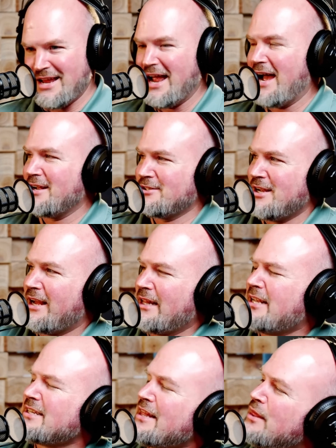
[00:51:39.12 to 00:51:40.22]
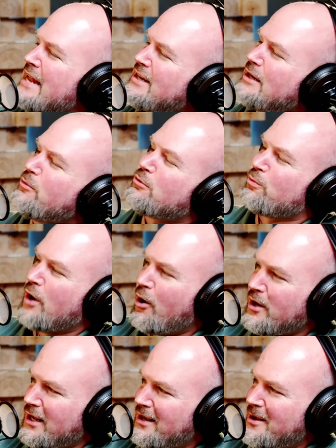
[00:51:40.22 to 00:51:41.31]
Yeah, exactly. Because they did it with
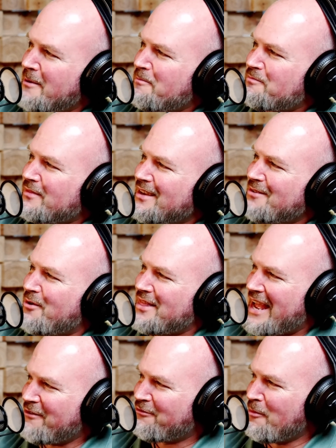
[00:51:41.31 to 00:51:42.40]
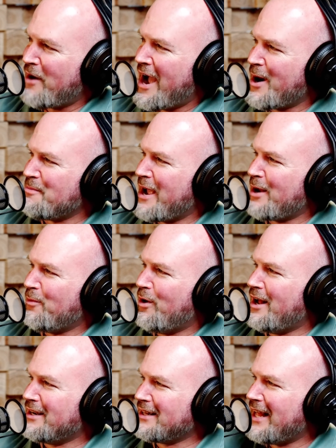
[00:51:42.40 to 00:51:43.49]
Rhodey when they, from Iron Man
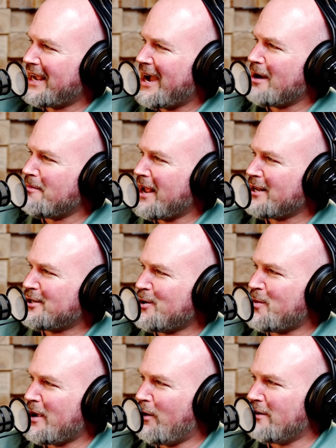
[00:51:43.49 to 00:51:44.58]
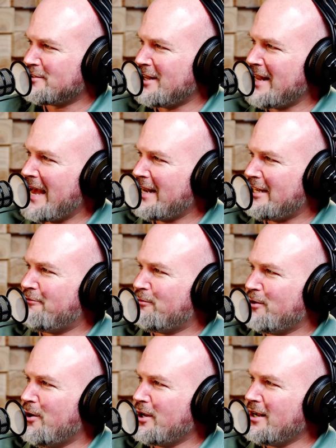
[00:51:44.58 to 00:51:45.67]
1 to like Iron Man 2, we all of a sudden had a different
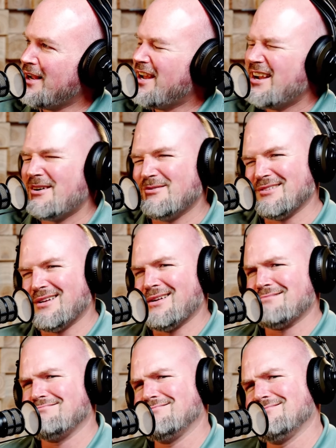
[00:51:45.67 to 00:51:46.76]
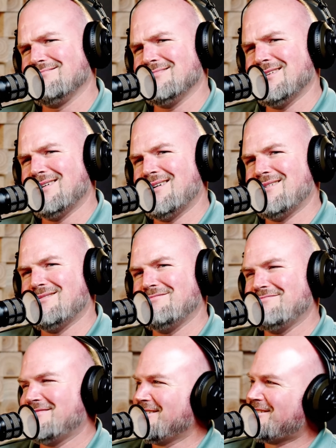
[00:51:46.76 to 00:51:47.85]
Rhodey. And we're like, no,
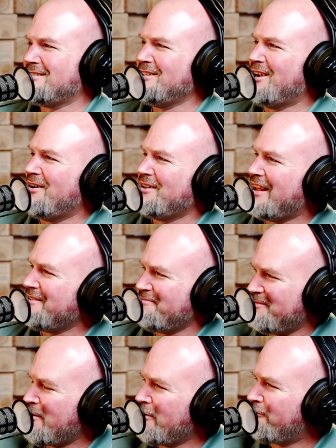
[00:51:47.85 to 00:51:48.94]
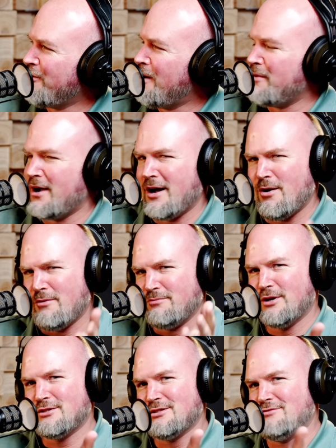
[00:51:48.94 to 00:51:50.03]
this is, they went from
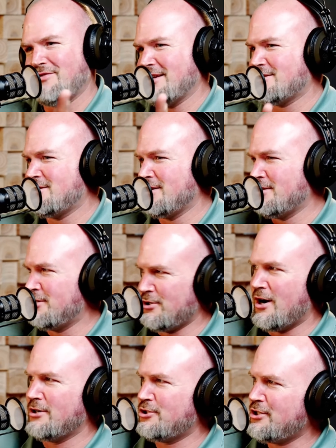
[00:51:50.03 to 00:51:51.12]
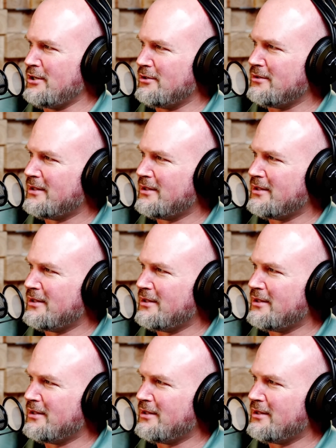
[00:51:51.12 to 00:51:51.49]
what's his face to Don Cheadle.